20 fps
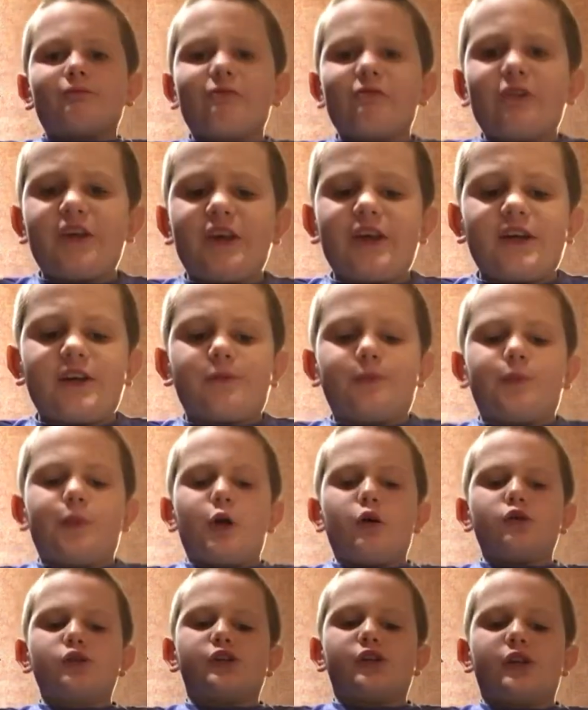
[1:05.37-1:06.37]
and
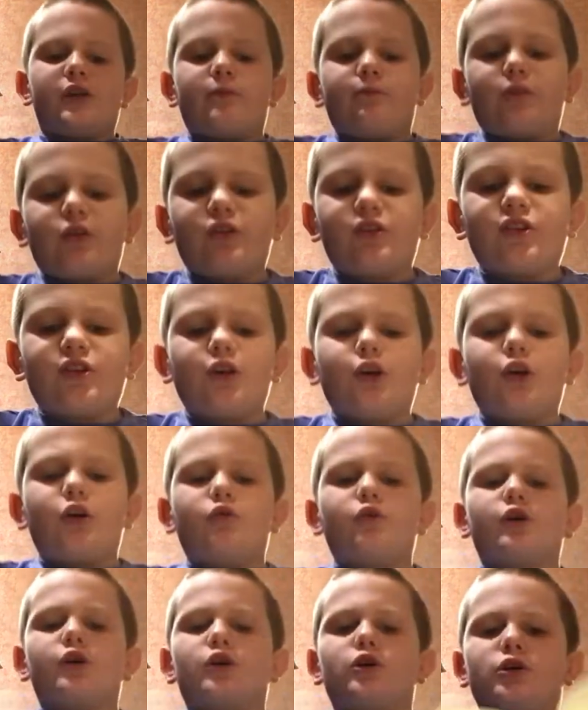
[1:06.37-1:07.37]
Beauchamp is the
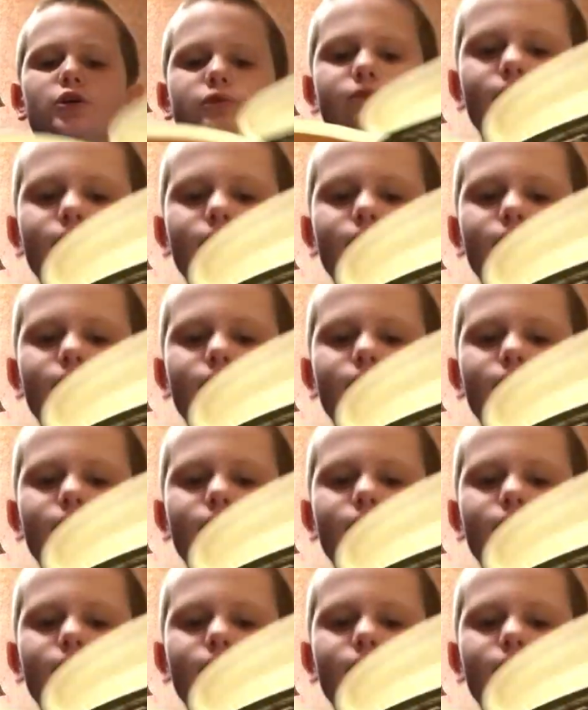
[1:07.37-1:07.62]
owner.